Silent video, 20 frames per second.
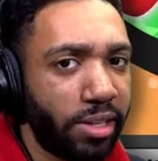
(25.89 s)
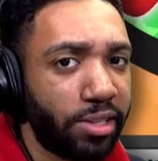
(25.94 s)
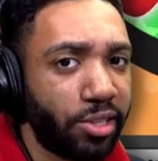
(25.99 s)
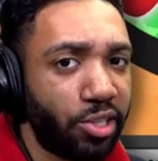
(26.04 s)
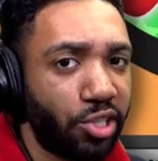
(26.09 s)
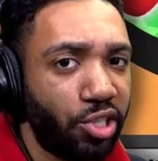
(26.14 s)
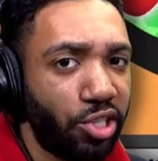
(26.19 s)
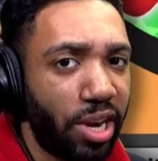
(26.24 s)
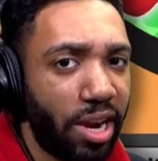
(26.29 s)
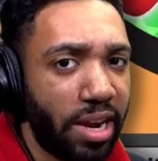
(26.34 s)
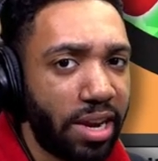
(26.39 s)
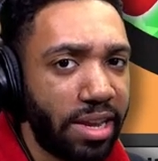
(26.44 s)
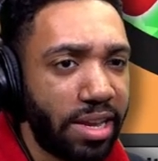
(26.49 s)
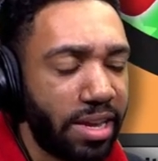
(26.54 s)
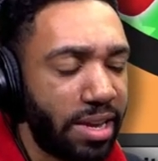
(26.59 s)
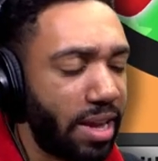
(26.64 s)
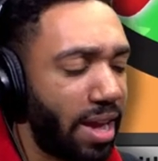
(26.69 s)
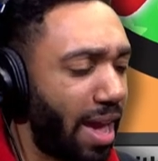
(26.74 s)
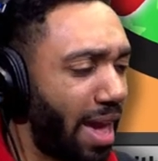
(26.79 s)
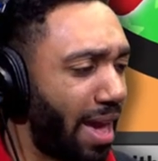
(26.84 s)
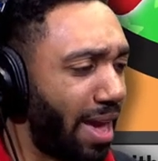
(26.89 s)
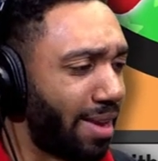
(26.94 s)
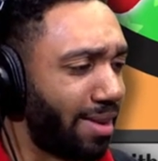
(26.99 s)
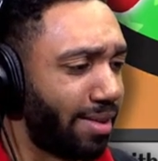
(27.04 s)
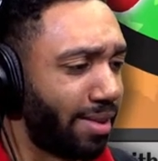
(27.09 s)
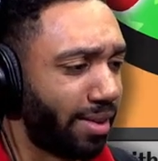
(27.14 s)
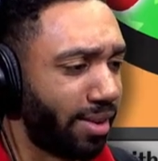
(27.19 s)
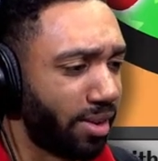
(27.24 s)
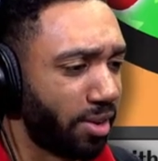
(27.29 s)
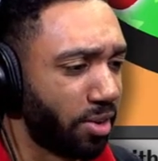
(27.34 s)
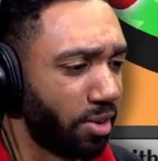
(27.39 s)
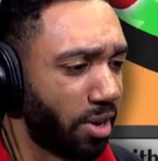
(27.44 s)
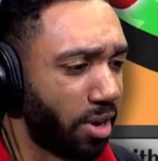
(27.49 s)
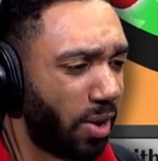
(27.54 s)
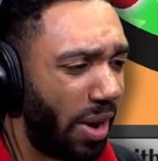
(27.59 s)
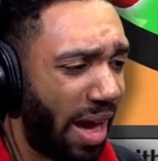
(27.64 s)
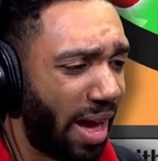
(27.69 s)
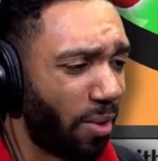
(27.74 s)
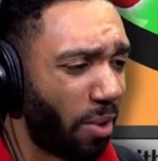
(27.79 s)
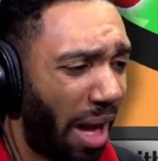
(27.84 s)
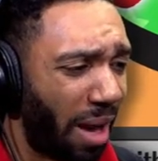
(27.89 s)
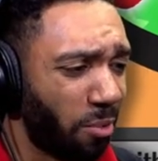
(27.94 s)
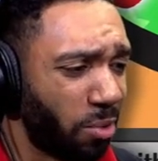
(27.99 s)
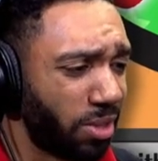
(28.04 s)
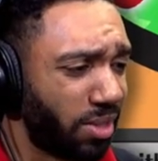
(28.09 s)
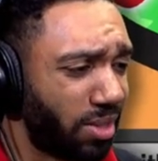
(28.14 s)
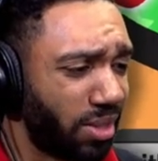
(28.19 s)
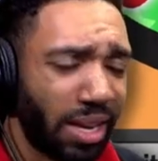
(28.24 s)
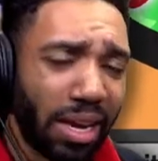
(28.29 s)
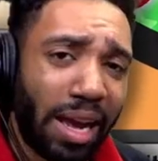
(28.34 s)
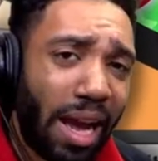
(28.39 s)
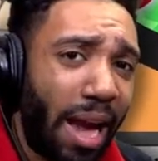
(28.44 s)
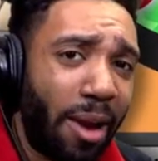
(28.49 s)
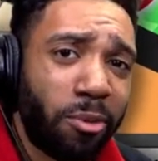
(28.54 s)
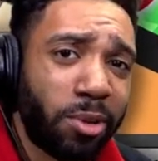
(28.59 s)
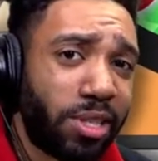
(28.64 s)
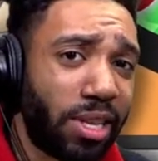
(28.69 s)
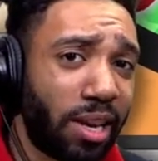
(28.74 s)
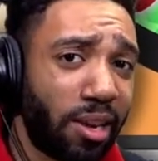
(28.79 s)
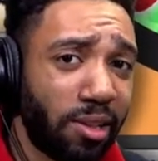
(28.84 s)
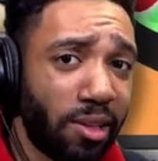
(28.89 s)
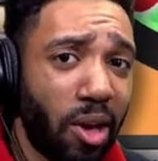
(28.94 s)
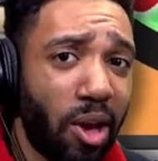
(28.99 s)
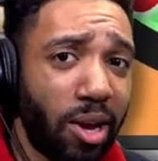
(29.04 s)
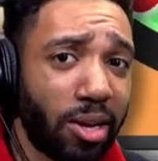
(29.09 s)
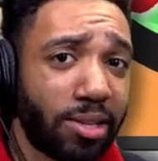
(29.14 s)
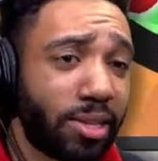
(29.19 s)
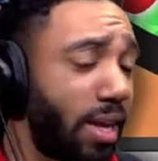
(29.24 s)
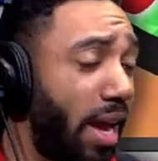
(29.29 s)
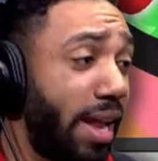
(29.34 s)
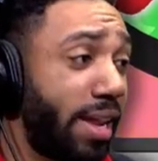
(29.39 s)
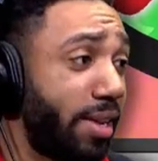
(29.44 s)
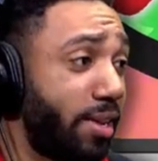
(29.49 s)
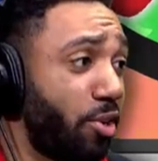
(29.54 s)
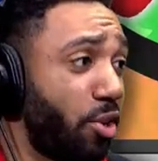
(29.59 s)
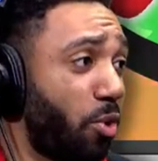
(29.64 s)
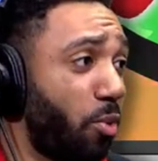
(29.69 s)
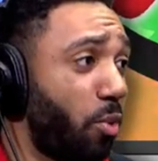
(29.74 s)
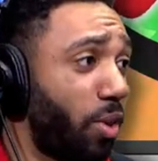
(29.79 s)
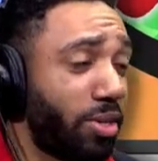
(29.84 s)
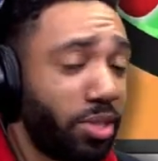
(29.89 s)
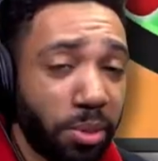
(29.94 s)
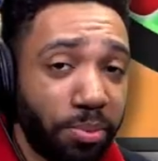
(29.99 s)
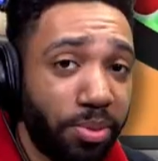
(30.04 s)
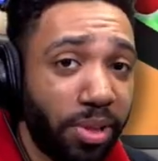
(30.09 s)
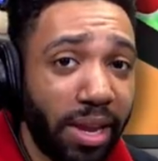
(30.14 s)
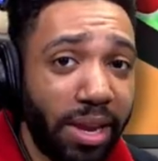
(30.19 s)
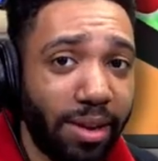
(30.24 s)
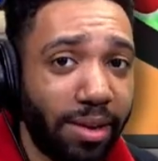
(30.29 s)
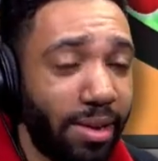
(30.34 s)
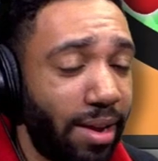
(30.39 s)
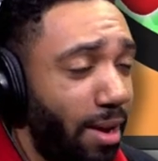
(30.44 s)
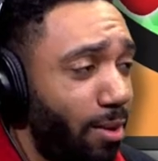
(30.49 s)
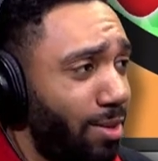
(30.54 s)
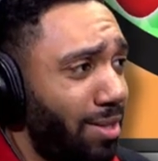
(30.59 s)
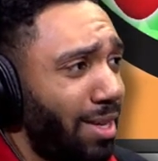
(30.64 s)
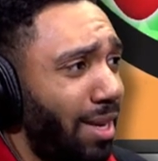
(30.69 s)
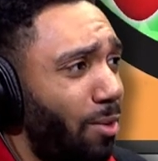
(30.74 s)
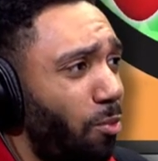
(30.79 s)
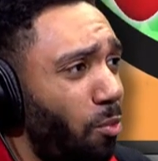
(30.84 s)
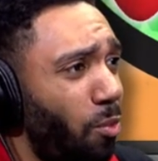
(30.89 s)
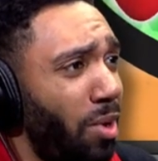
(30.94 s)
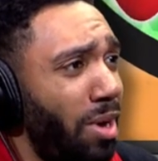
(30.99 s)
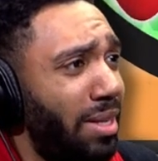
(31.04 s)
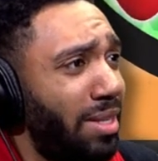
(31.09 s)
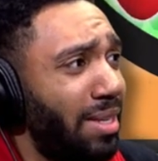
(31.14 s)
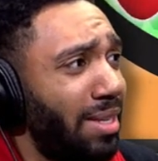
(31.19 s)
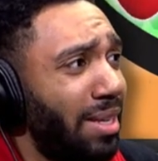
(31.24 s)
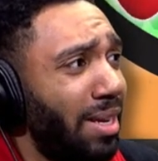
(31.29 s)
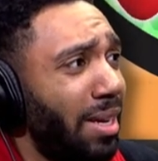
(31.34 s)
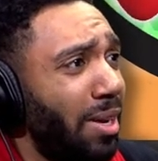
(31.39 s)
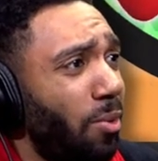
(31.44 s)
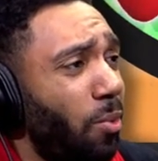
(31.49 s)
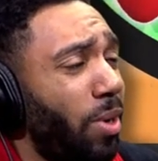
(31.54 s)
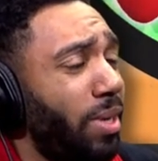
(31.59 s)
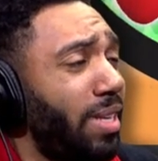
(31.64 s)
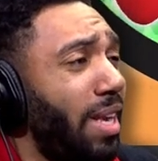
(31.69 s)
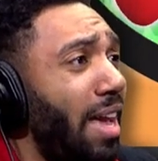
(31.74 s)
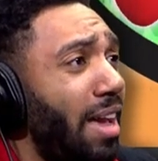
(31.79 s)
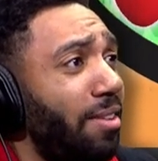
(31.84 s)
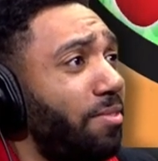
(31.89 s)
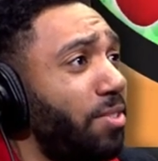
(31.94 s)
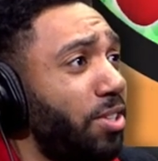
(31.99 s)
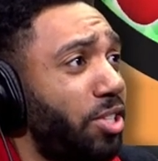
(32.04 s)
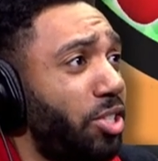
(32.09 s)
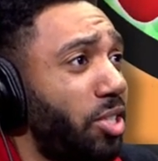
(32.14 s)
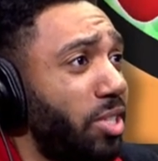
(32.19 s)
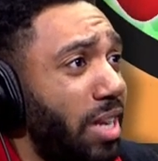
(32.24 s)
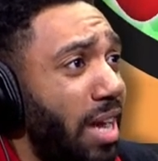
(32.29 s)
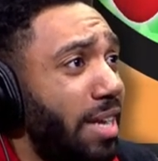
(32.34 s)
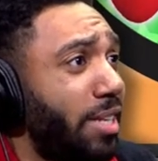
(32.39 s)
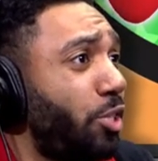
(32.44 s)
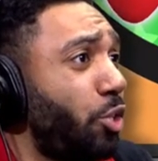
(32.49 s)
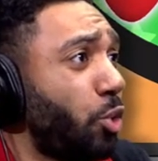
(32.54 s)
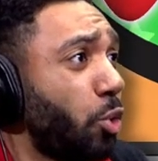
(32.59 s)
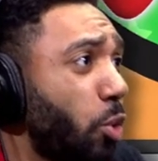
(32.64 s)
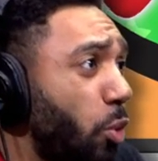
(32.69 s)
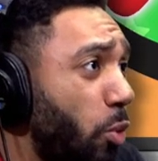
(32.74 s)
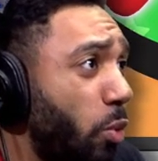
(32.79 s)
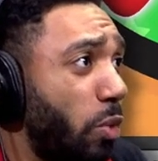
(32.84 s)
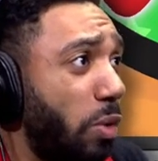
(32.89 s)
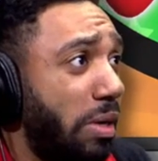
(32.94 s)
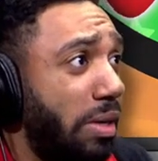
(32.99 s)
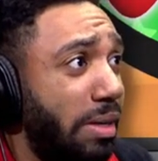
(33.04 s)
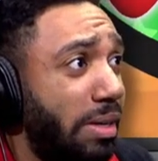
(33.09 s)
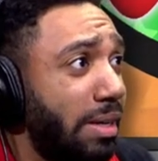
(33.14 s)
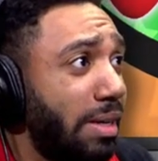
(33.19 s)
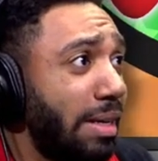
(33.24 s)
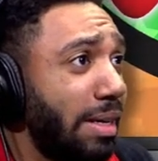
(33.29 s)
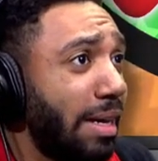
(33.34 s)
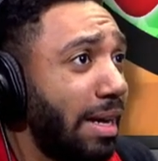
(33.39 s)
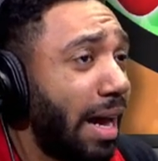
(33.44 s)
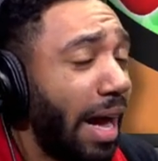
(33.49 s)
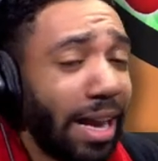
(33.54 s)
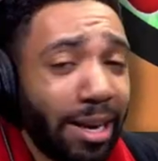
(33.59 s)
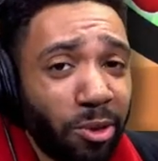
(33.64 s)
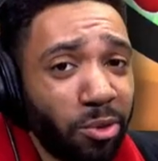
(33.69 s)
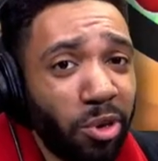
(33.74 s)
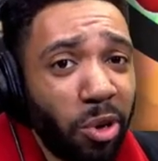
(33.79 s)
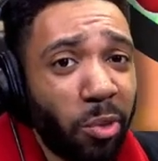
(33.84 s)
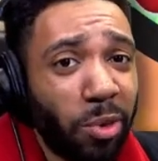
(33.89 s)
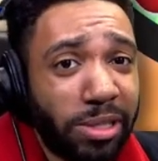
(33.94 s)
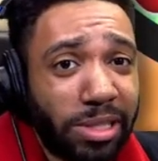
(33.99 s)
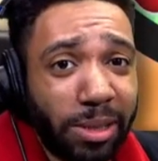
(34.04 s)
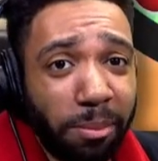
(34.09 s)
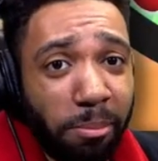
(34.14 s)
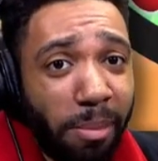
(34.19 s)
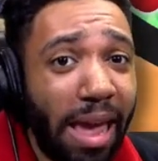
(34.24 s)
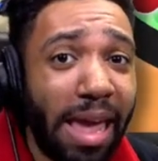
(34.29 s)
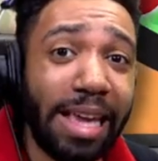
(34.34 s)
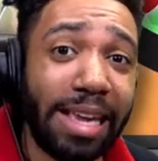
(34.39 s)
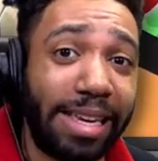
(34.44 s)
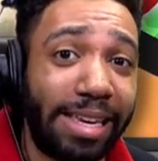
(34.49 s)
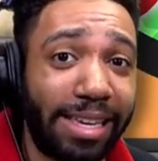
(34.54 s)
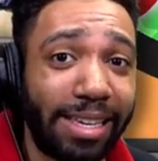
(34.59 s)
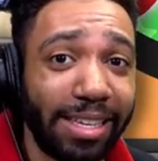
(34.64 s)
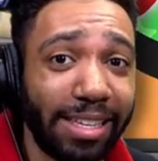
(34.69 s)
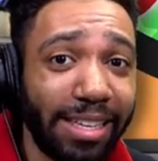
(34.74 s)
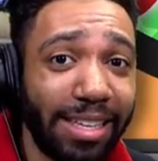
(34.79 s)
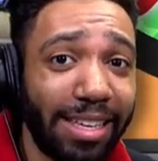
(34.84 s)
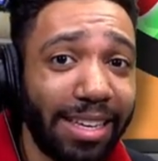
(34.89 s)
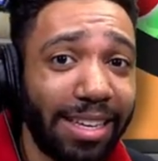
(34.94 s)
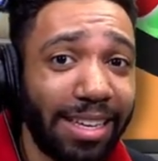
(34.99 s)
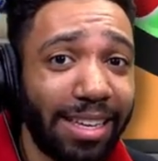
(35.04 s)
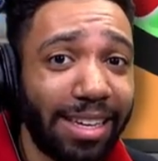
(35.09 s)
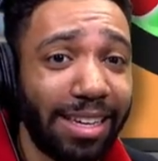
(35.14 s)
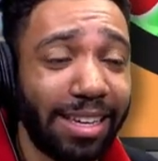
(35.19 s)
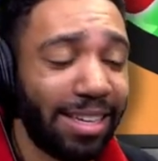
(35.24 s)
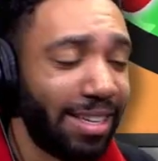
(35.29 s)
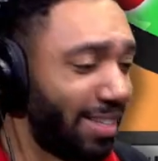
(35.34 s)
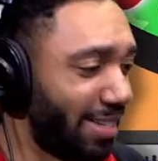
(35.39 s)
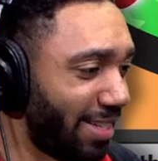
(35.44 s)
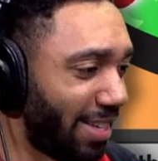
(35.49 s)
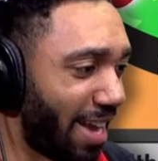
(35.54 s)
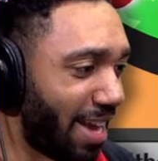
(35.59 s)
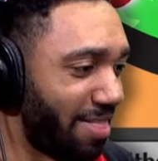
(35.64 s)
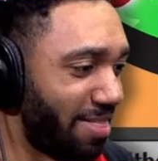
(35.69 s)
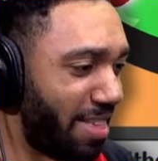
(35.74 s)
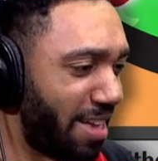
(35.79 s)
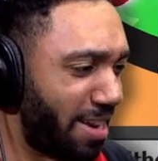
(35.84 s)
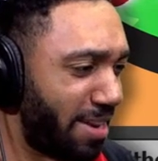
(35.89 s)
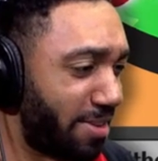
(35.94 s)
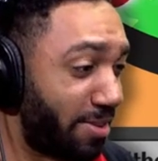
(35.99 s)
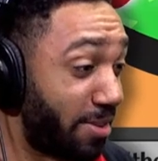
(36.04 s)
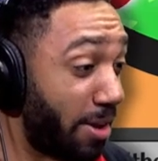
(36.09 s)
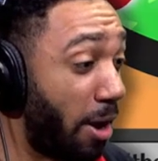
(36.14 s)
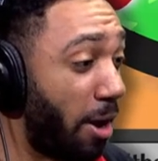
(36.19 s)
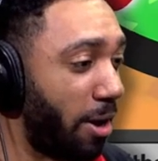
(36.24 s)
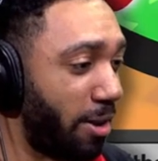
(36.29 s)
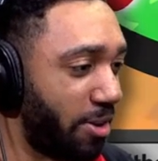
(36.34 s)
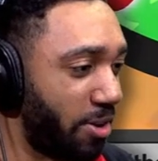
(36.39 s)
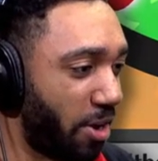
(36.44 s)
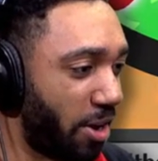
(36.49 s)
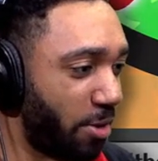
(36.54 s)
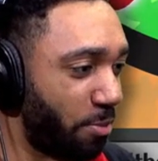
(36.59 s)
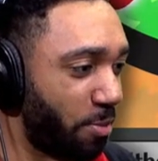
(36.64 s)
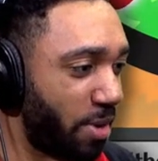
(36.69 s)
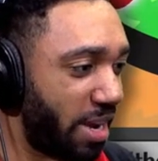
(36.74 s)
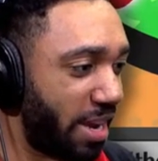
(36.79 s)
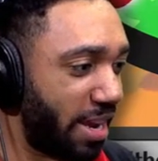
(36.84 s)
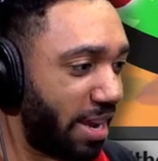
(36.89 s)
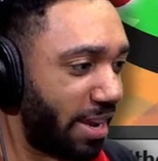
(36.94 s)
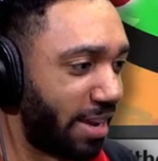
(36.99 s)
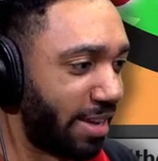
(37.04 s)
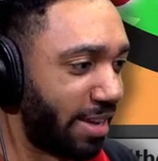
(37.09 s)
It is JD, and you know, I, I was I was at a loss. I didn't know what to play today. I was like, what whatever should I do? I don't know what to make. And then it dawned on me.